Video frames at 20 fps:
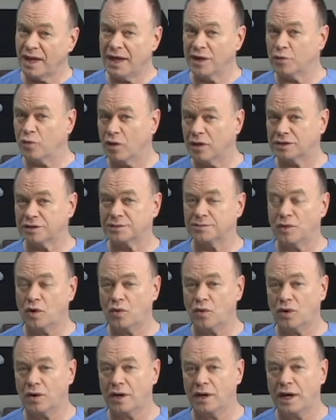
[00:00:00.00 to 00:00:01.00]
And what's
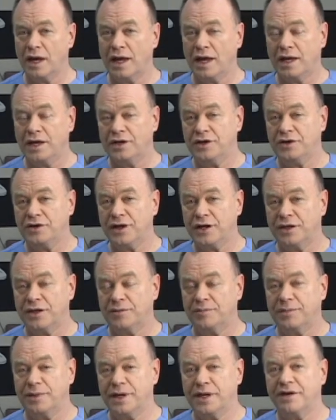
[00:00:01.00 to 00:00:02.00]
more, you get
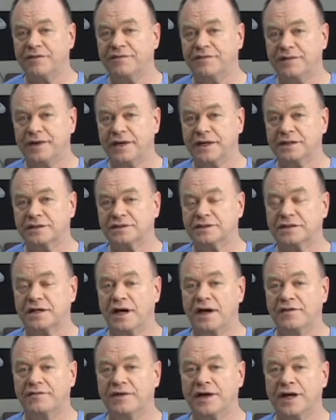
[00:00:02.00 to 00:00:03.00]
the benefits
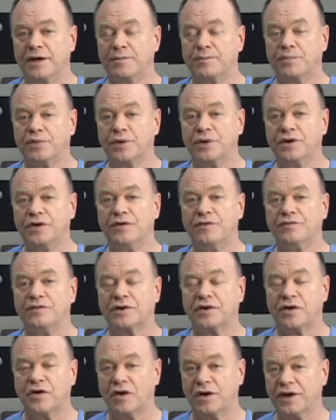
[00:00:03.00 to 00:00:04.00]
of
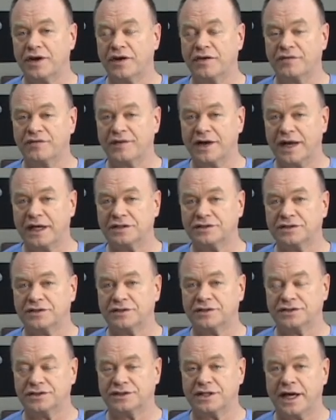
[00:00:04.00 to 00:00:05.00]
improved
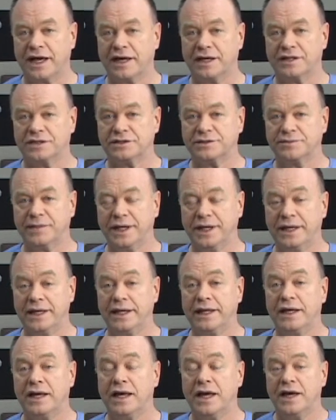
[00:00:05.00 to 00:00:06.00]
cardiovascular status,
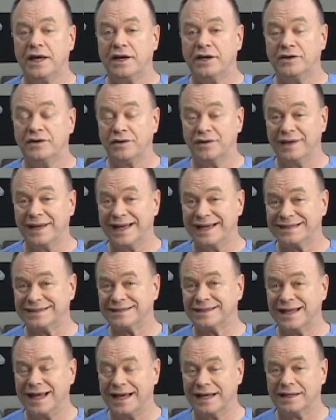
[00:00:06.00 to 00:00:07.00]
meaning you're
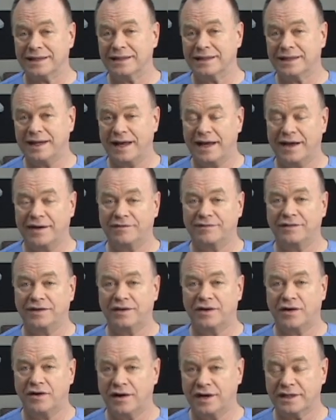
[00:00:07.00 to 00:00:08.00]
less likely to have
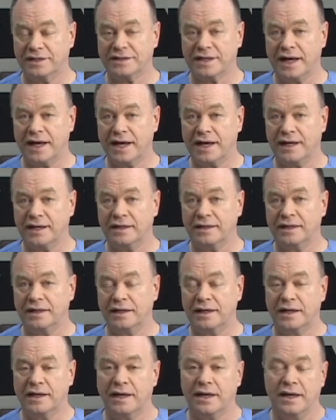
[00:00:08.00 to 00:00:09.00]
a heart attack,
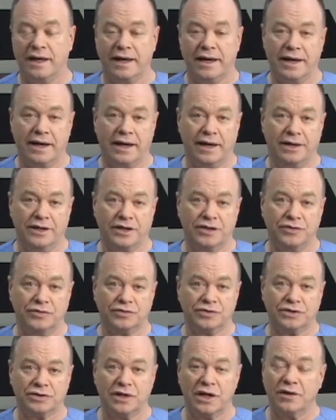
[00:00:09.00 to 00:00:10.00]

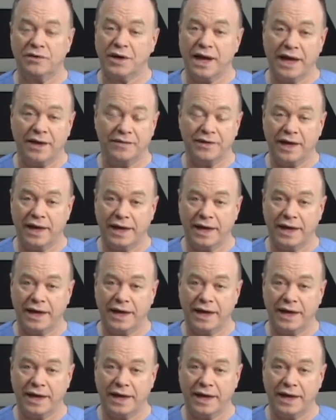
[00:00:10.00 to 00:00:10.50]
you slow down